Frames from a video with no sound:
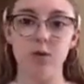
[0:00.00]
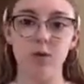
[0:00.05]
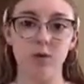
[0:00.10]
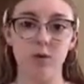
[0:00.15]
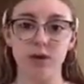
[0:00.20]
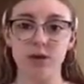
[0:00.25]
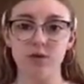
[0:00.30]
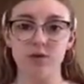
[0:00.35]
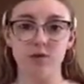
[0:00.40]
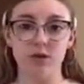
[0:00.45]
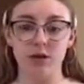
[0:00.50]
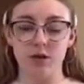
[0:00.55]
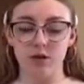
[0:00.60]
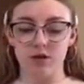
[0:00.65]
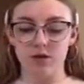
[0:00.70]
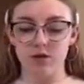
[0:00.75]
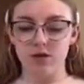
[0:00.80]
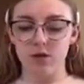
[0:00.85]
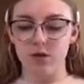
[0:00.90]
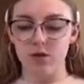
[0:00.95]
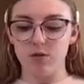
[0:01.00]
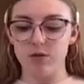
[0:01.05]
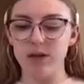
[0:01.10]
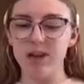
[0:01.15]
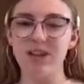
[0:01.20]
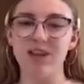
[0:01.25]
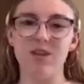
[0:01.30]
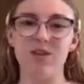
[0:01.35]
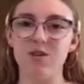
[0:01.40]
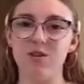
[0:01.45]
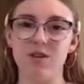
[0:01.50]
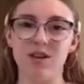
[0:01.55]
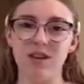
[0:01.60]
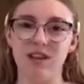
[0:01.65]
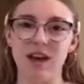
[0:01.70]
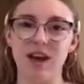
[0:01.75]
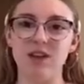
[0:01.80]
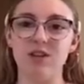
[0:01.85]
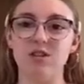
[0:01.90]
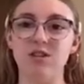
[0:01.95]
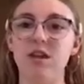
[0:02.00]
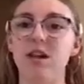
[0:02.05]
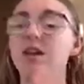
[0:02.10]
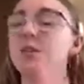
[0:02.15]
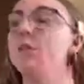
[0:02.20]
works for you. So really you don't need that, just any